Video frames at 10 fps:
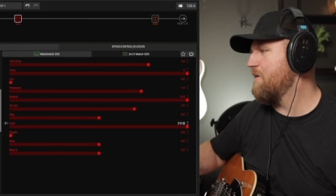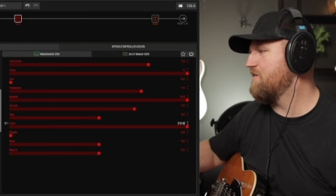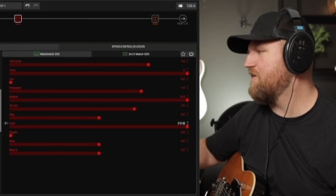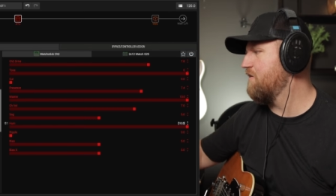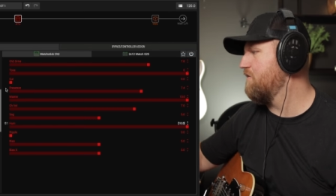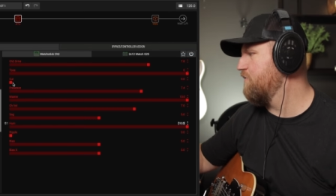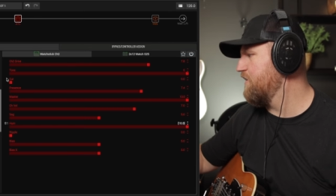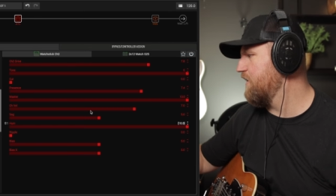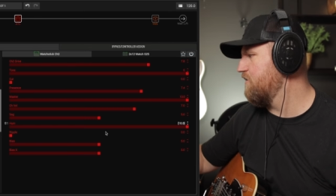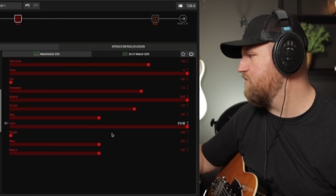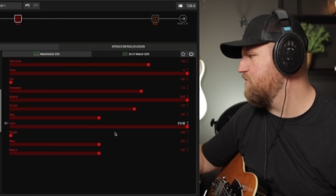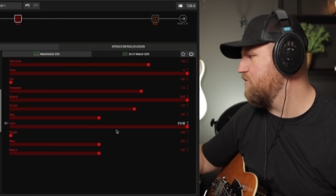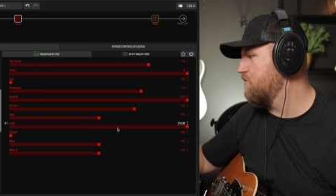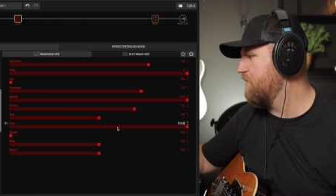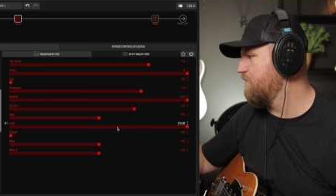may sound ridiculous to
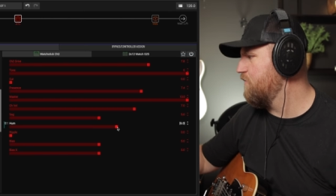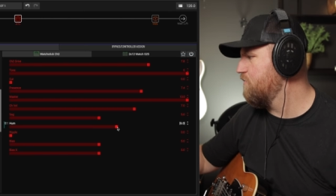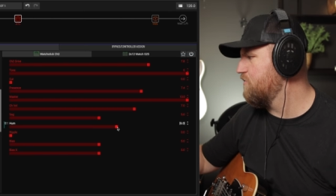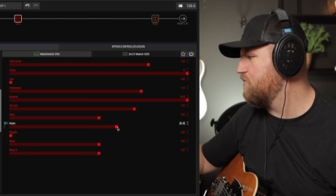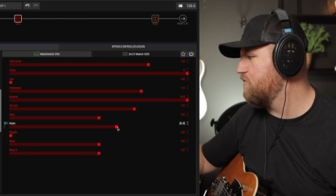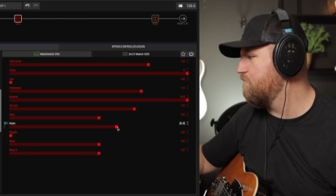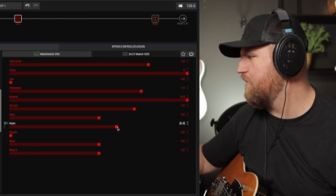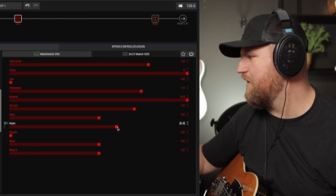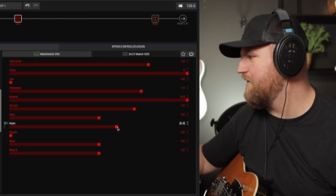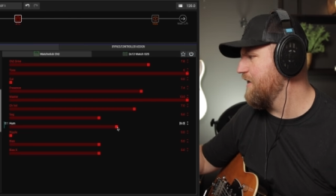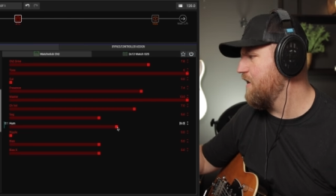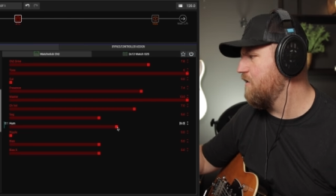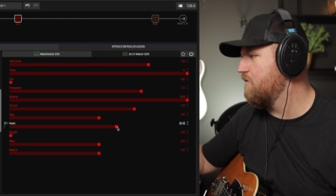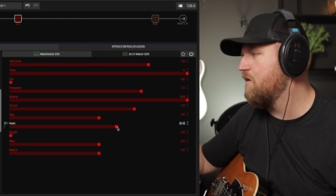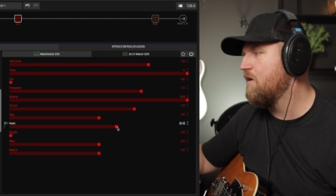you, but if you were to bring it
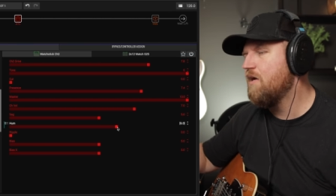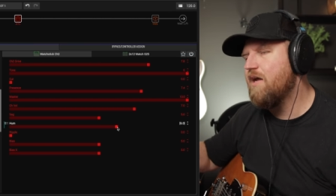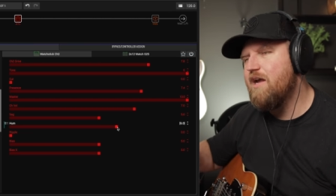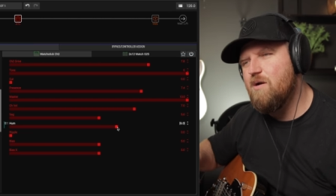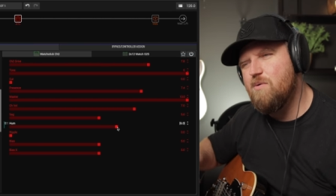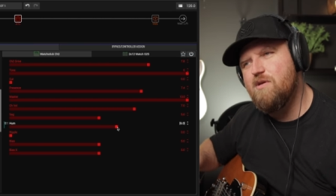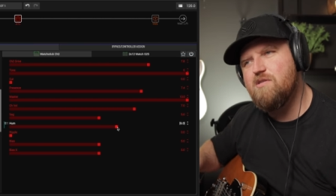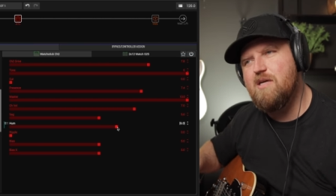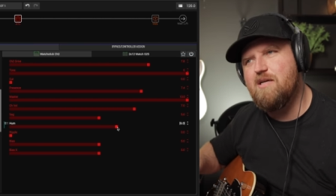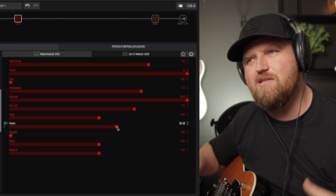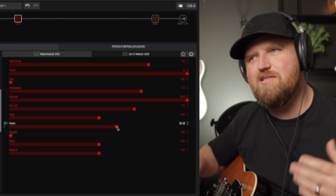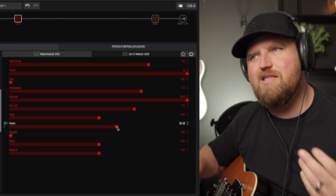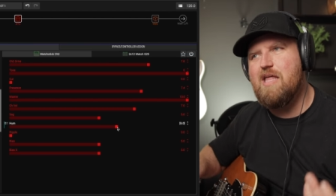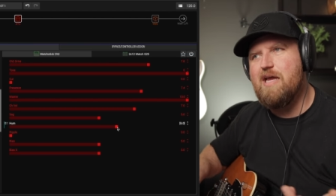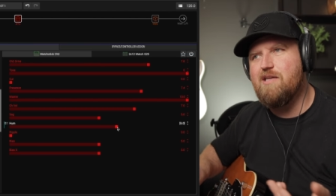down here where there's like a
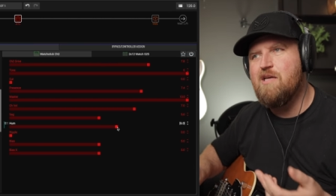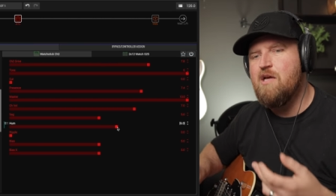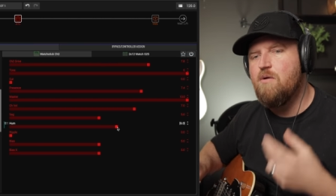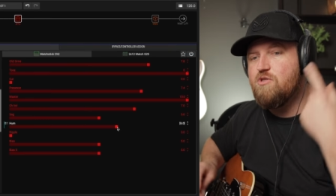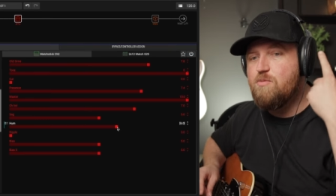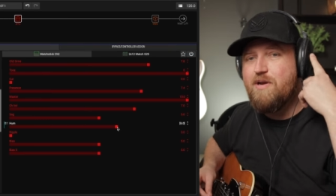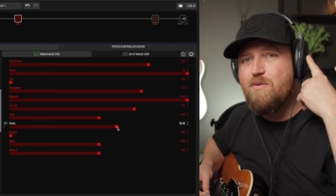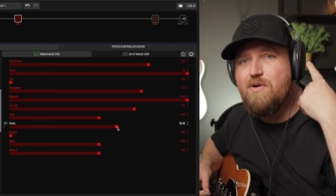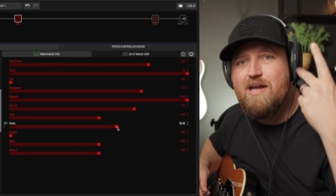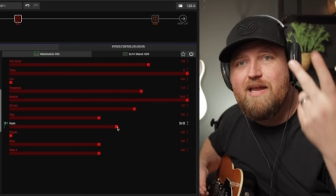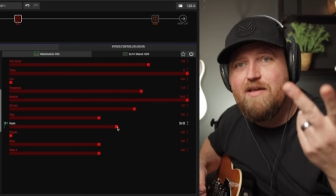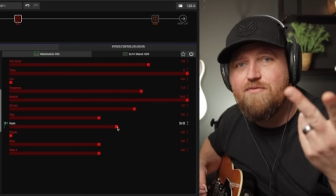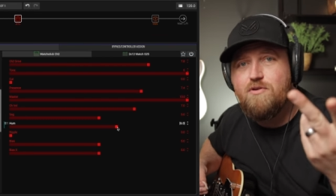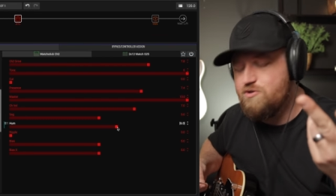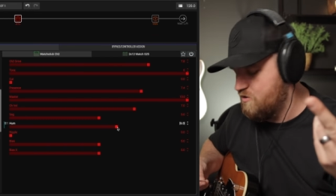slight, which depending on what kind of
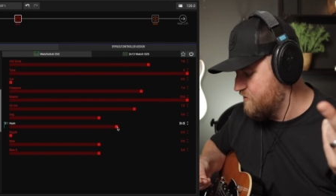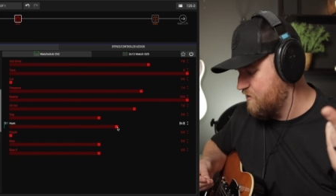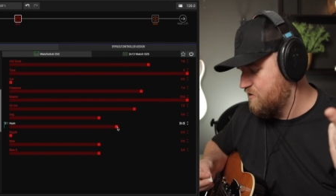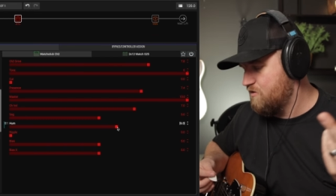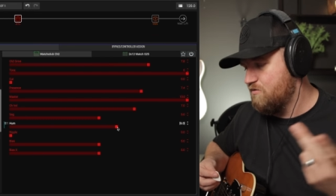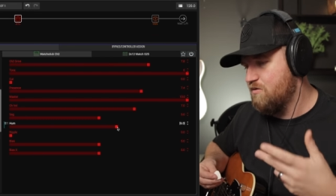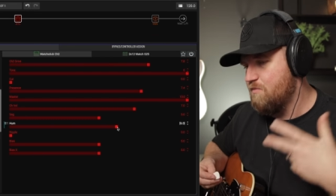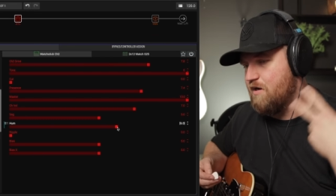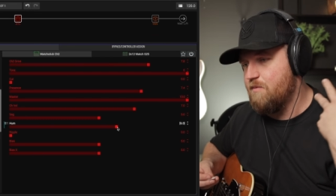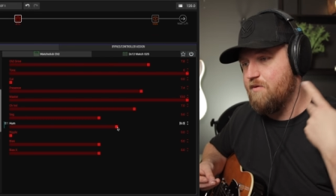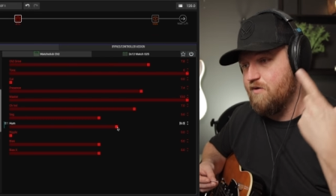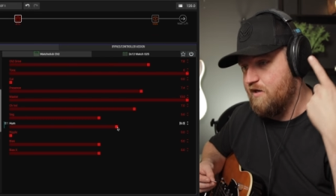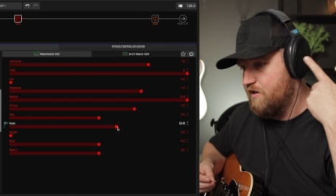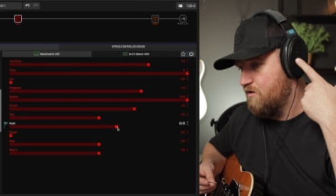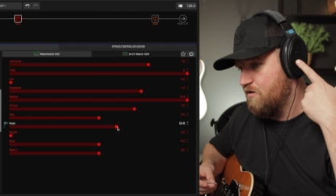headphones you're listening to, you might not be able to
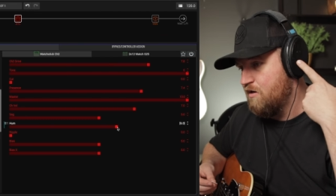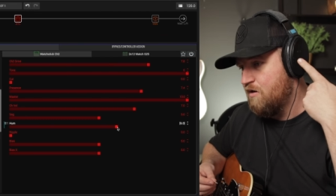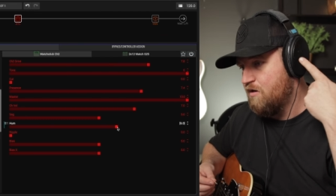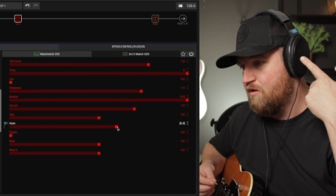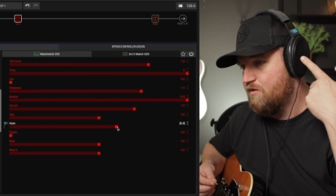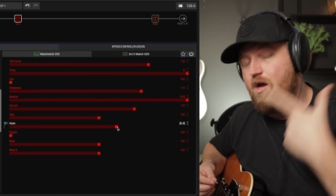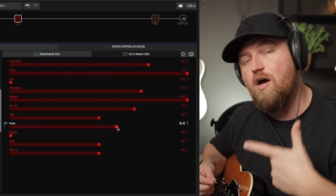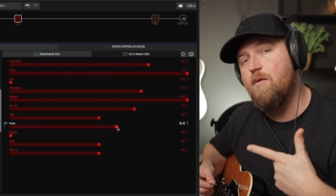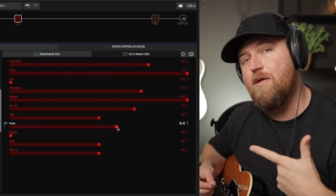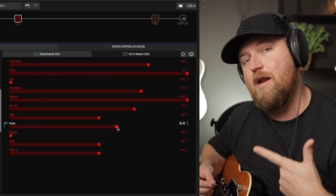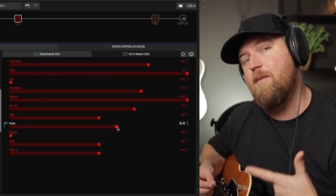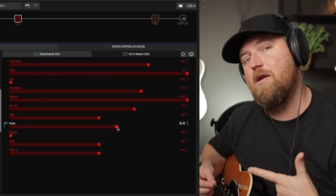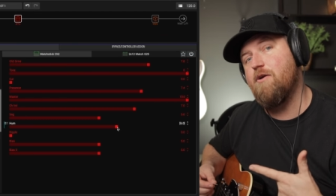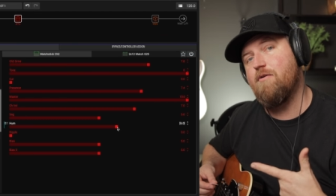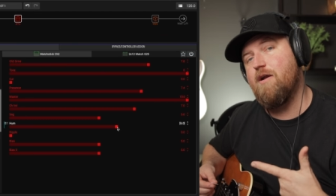hear the hum that I'm
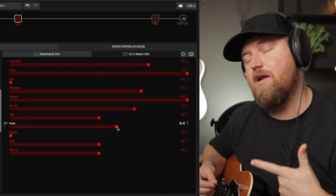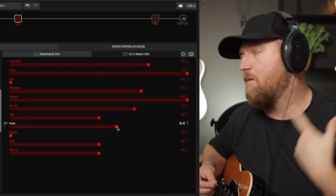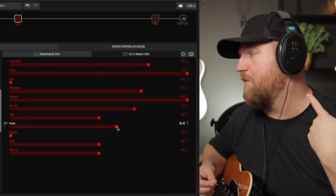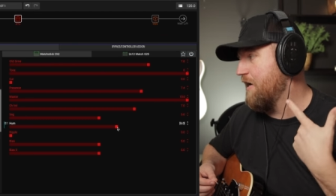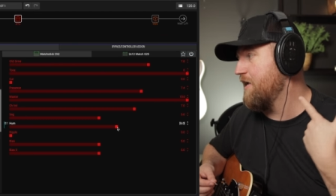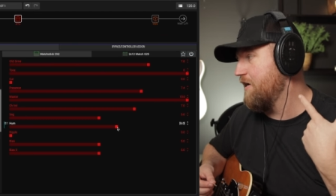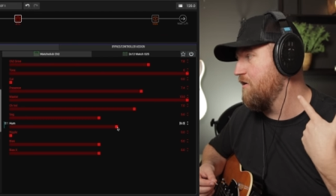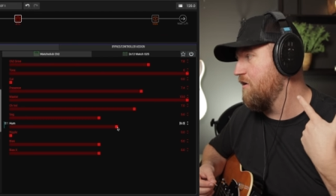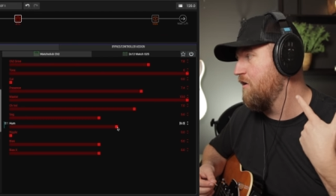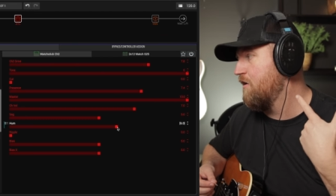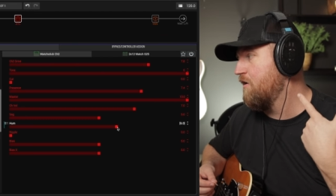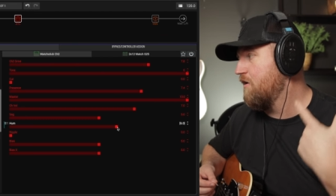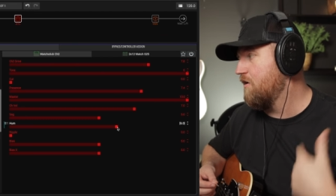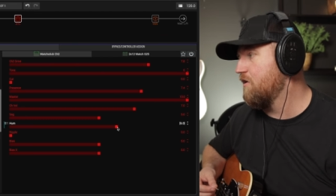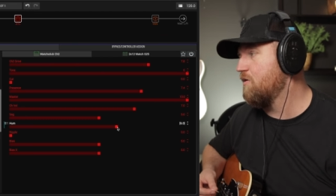hearing right now, but I hear
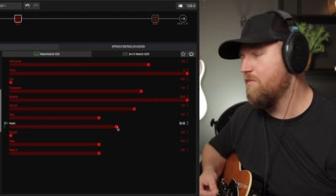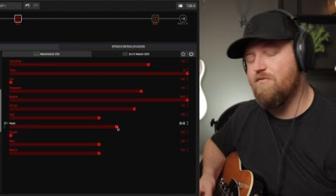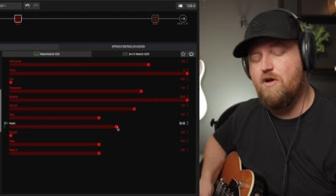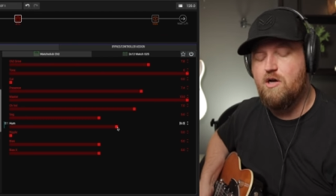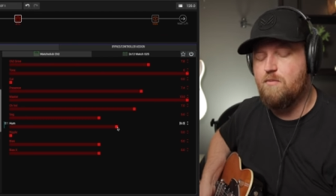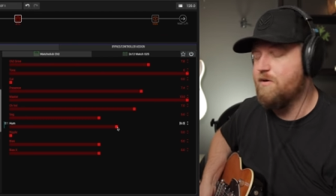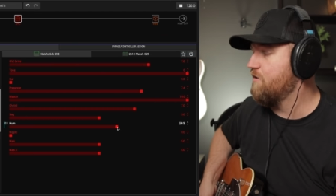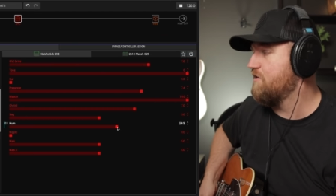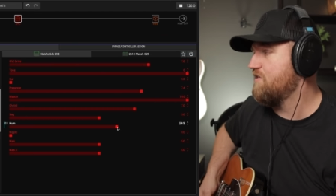a little bit of a hum here at